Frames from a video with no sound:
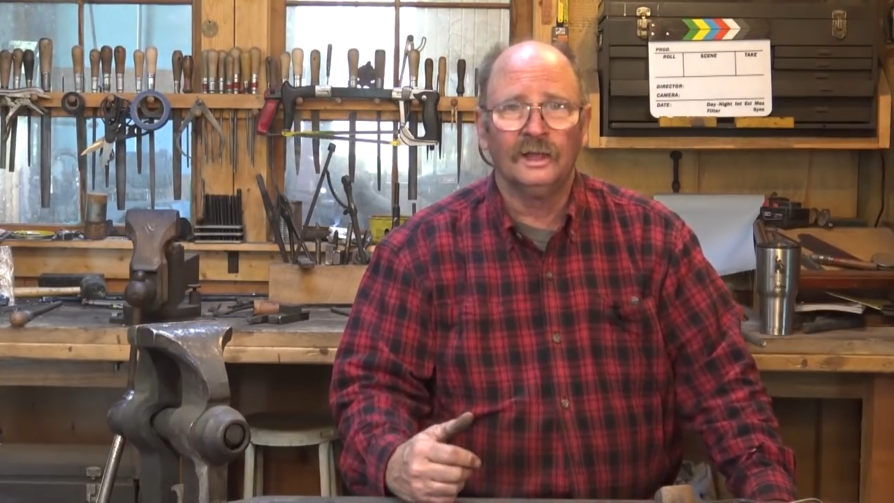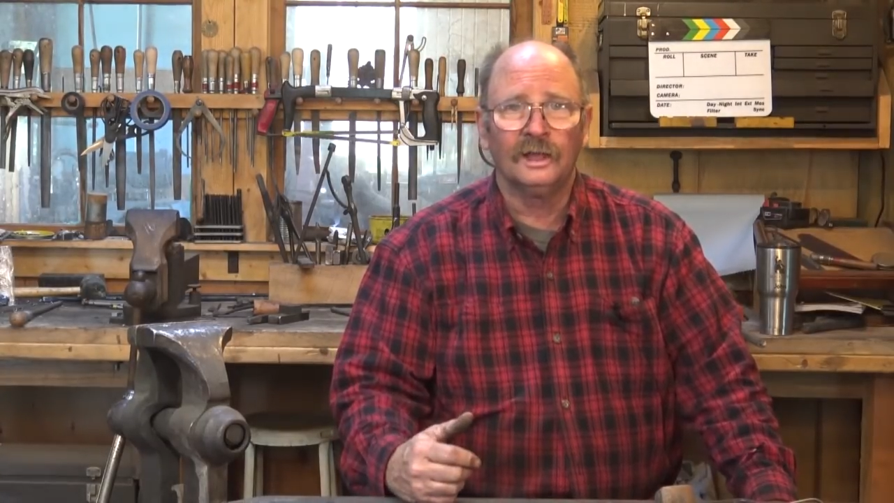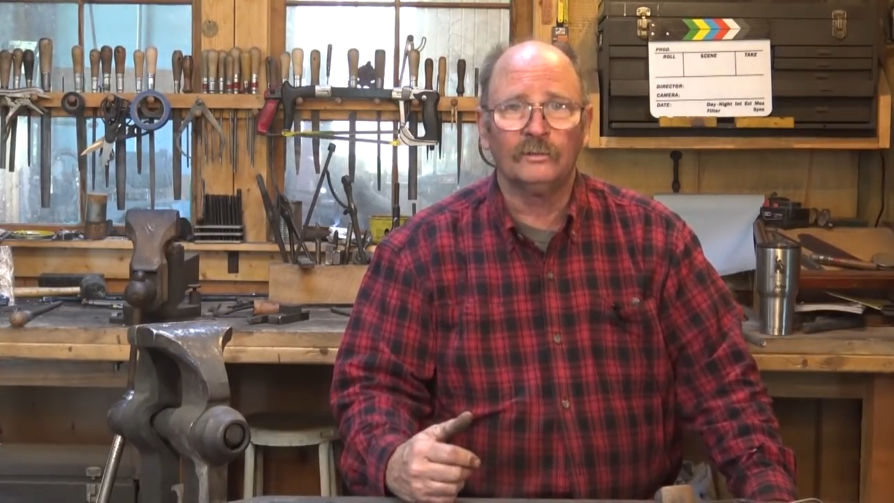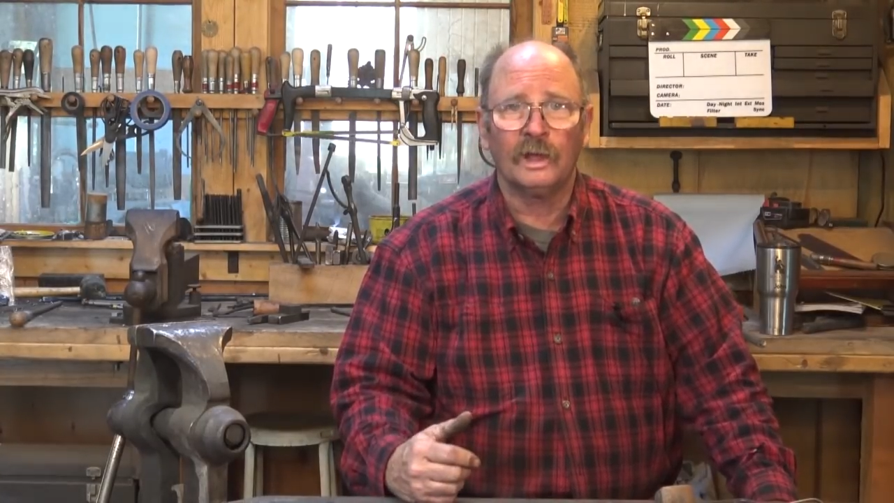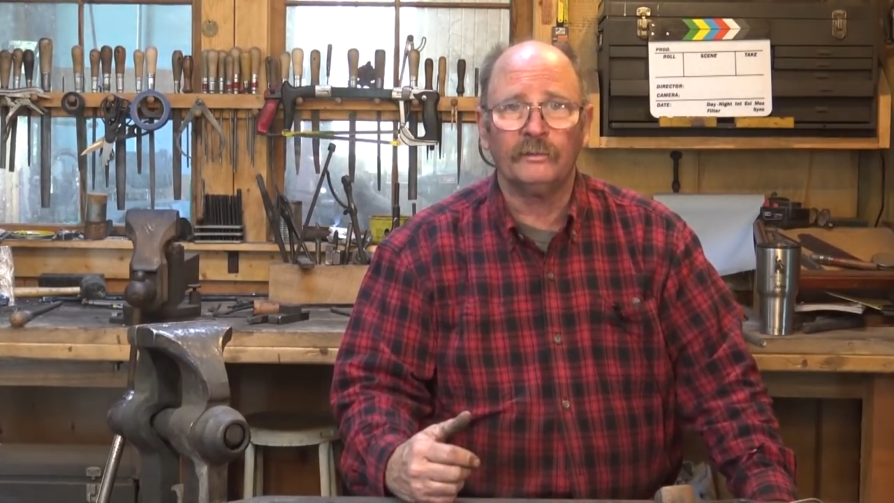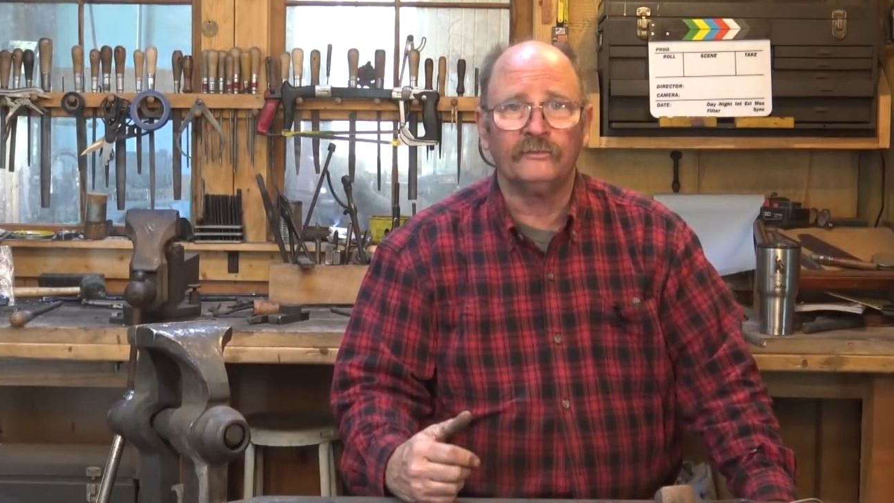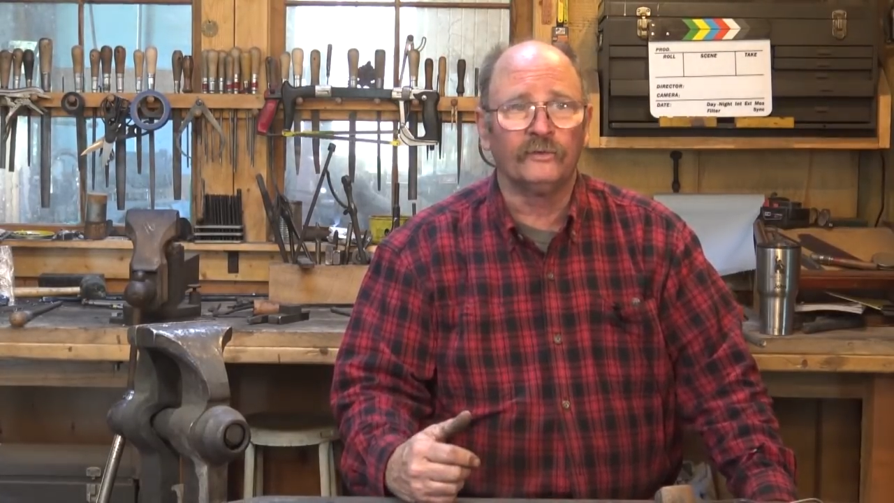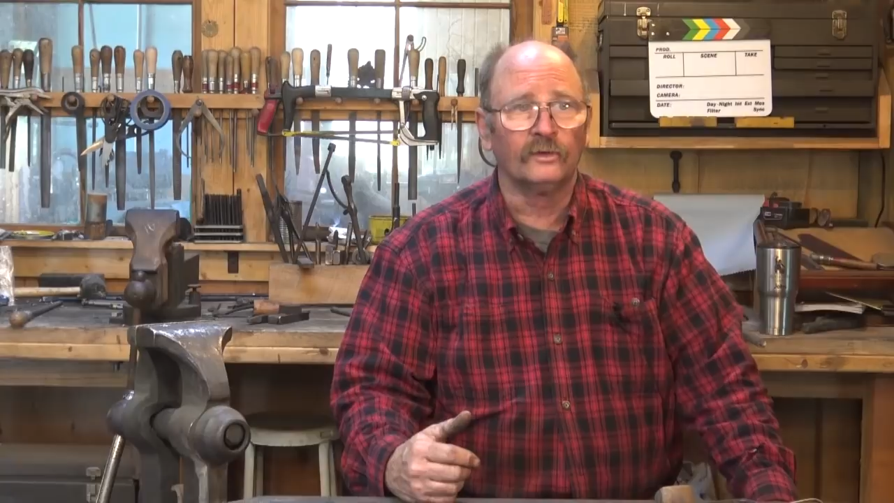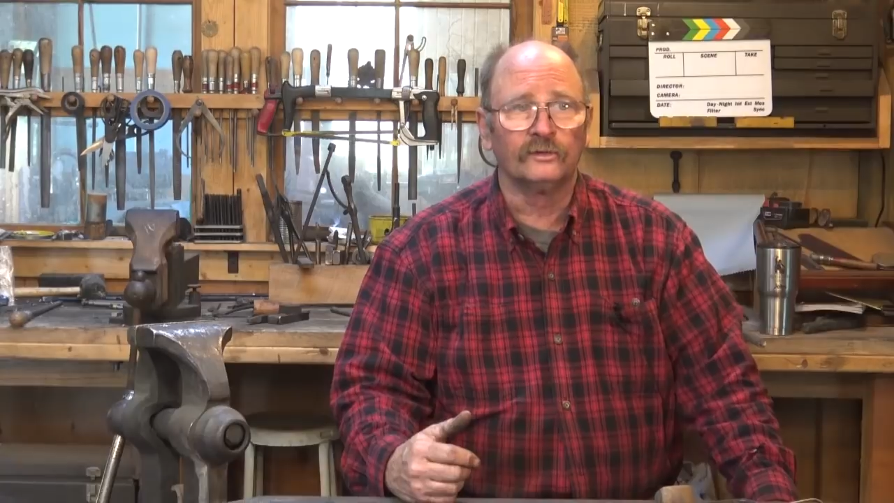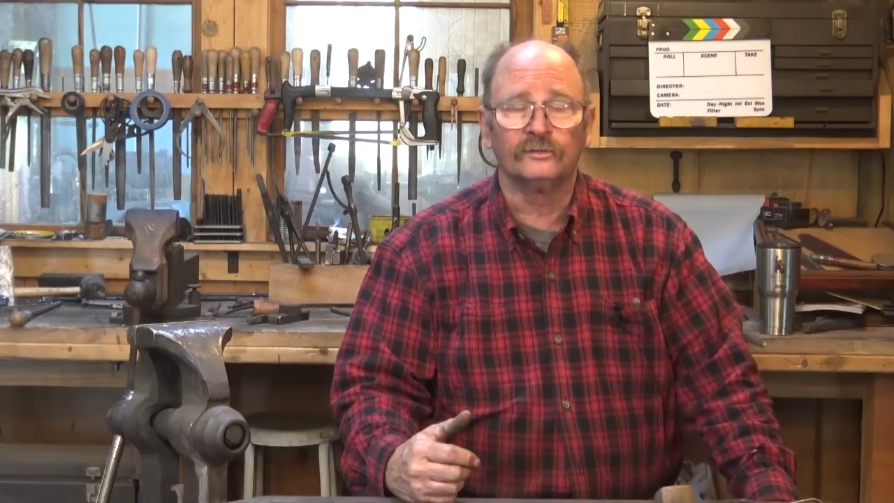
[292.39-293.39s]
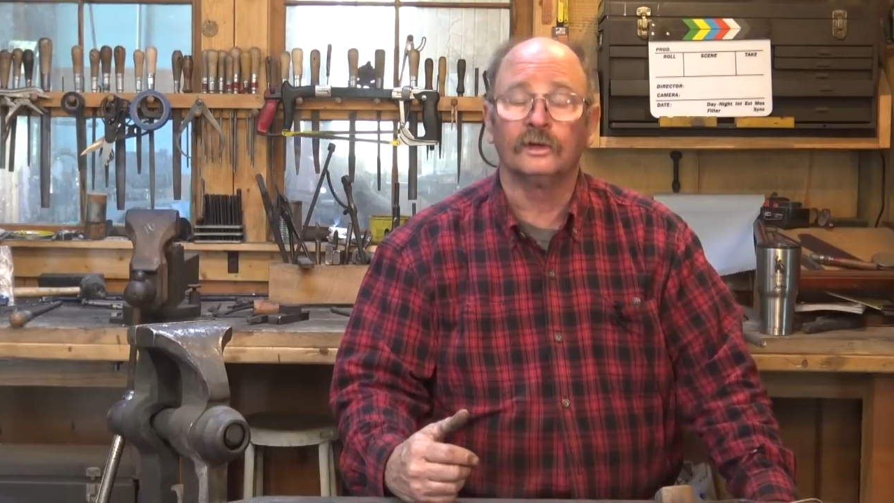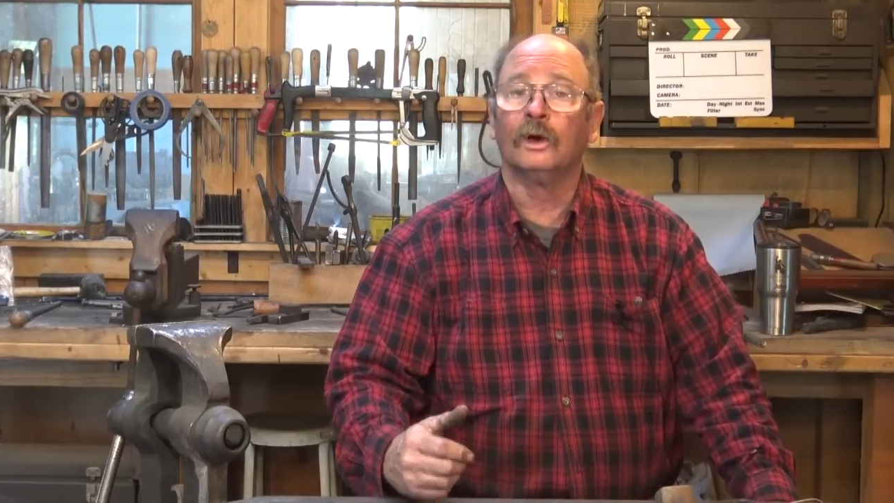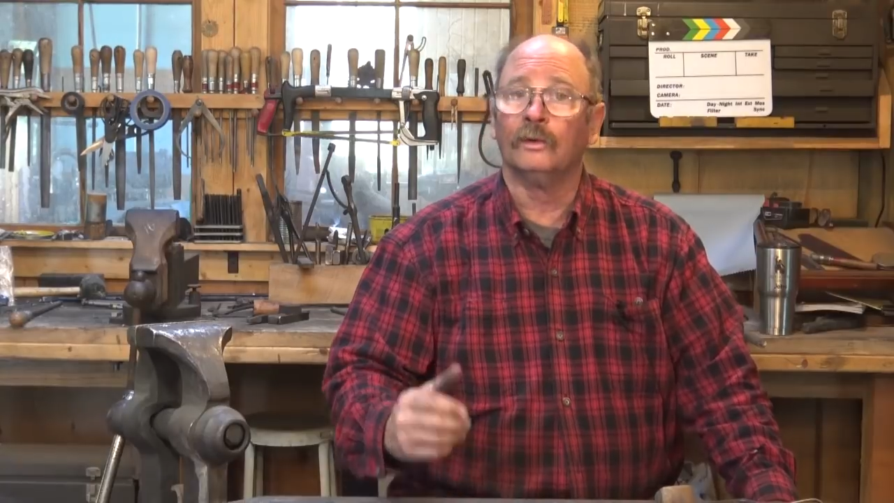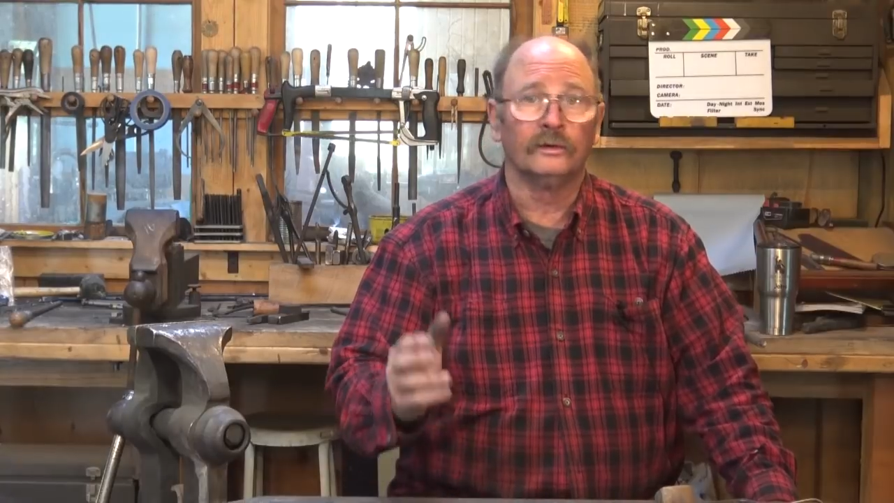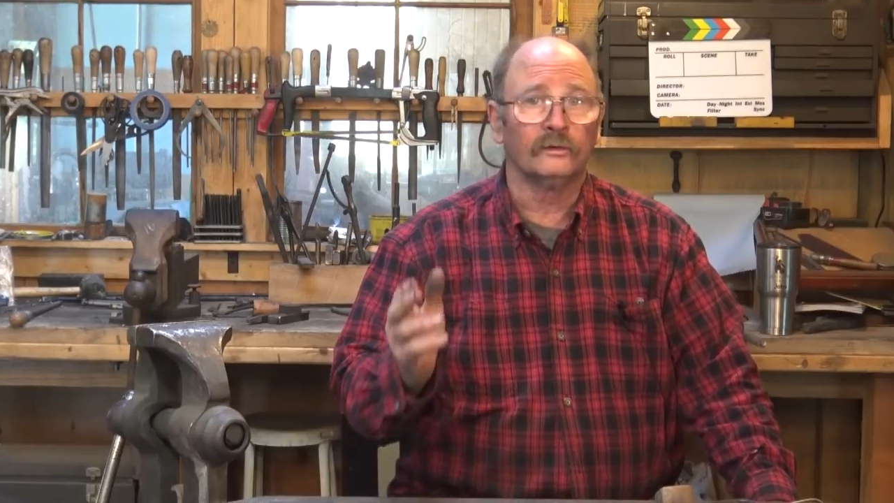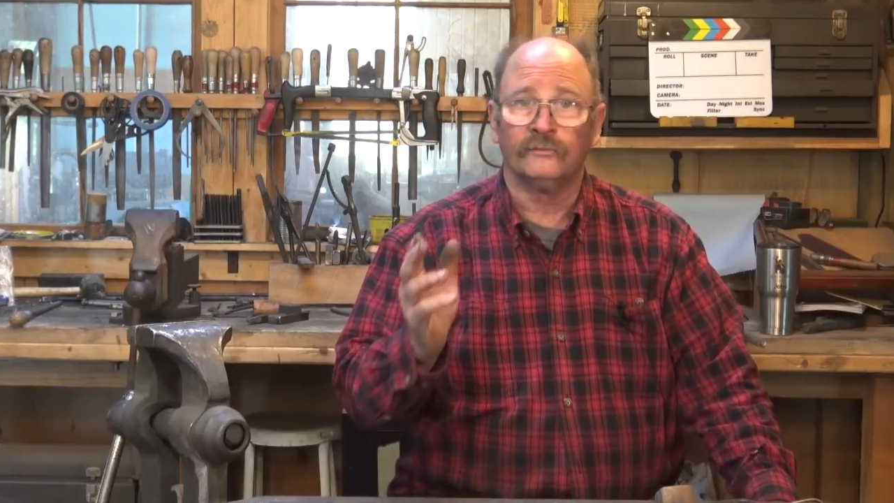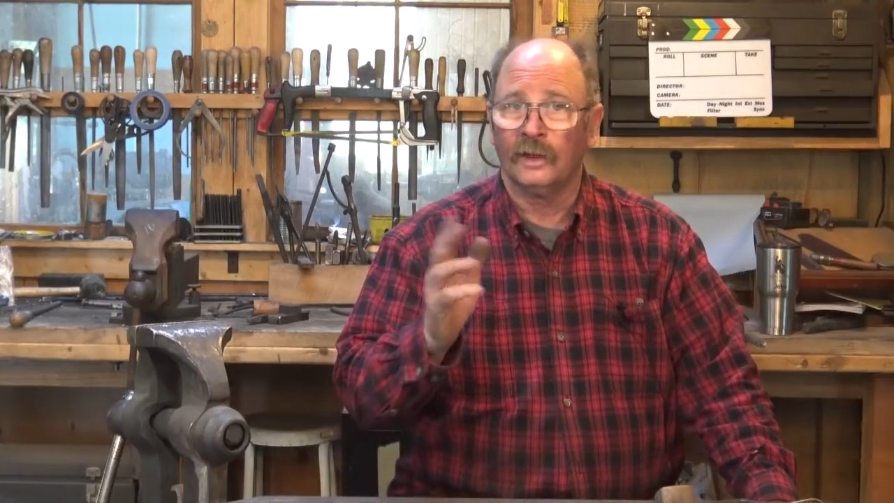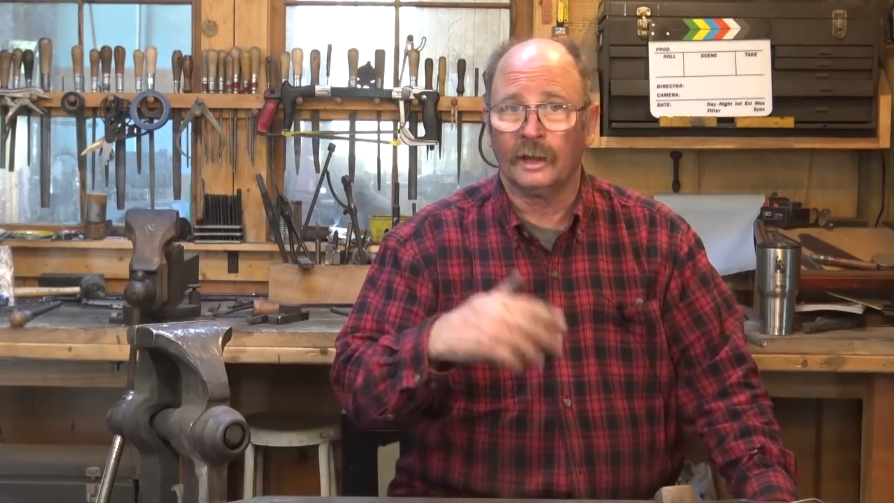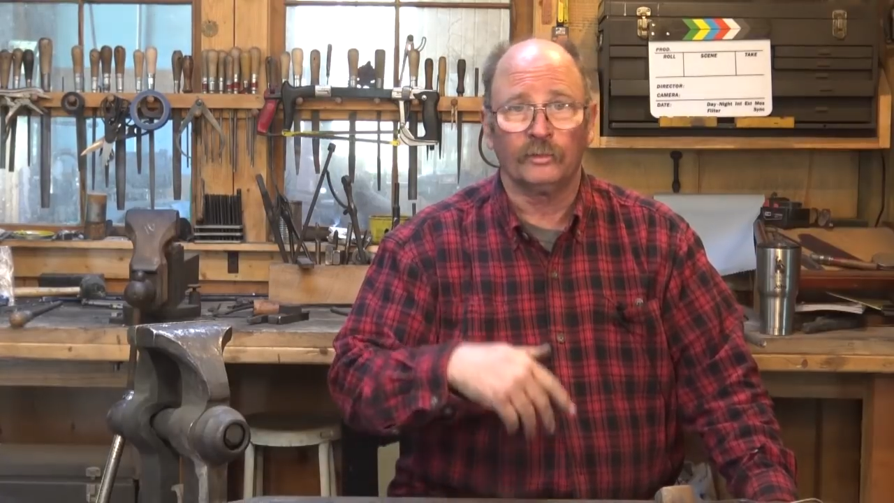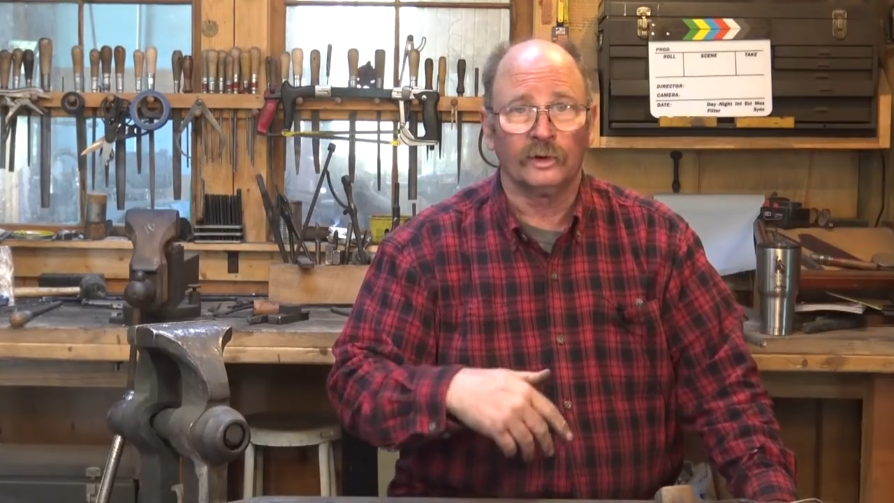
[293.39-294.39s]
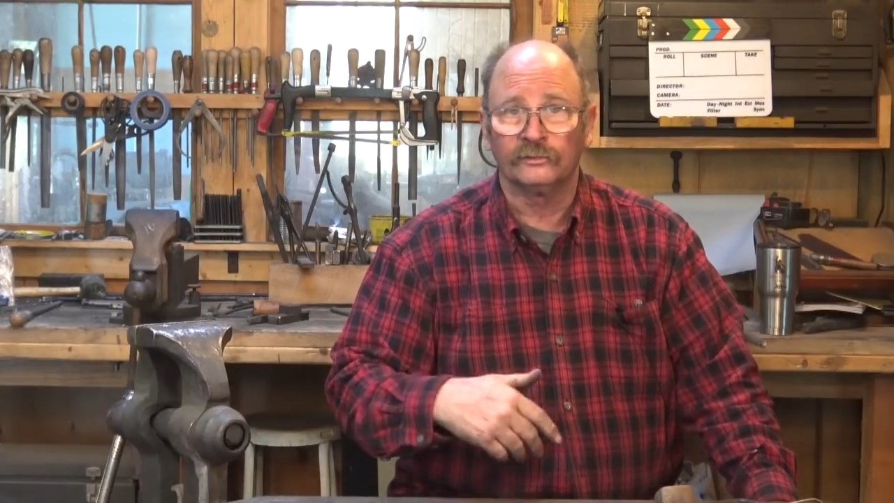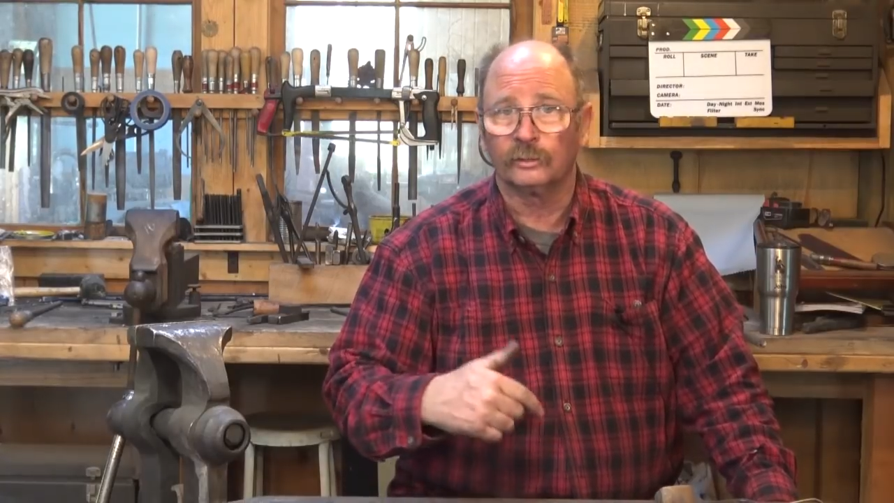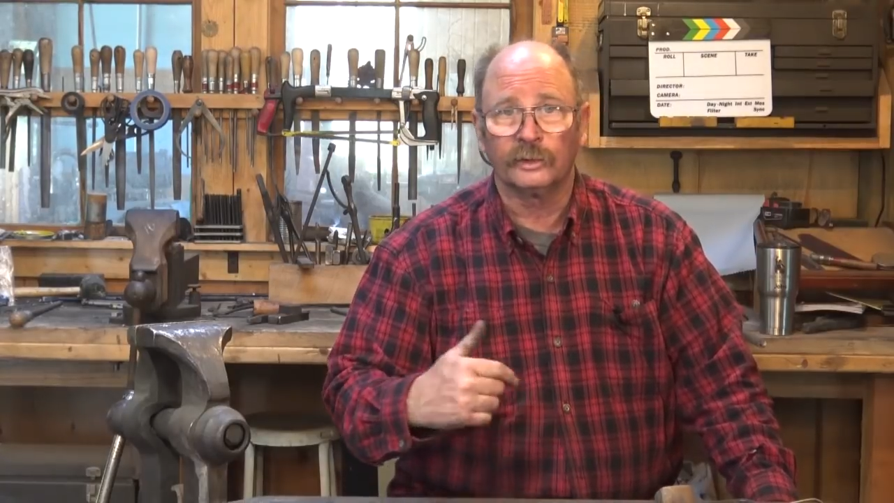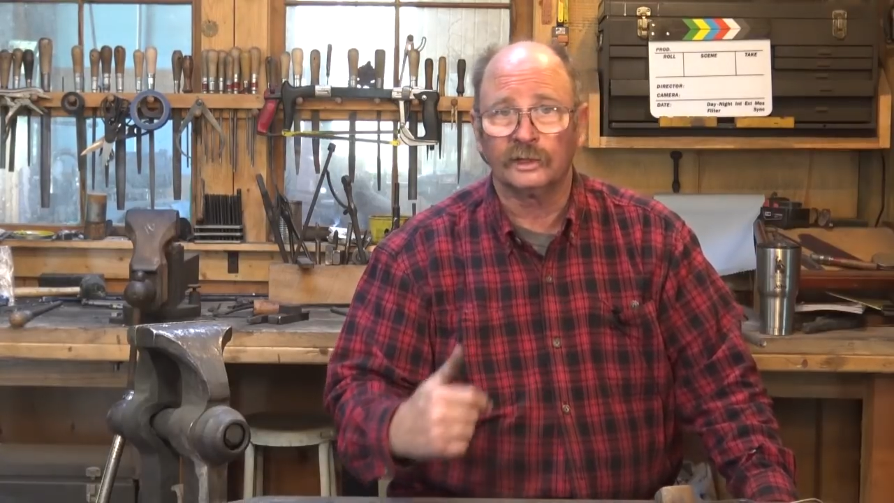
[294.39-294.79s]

and maybe fullers that go under the fly press when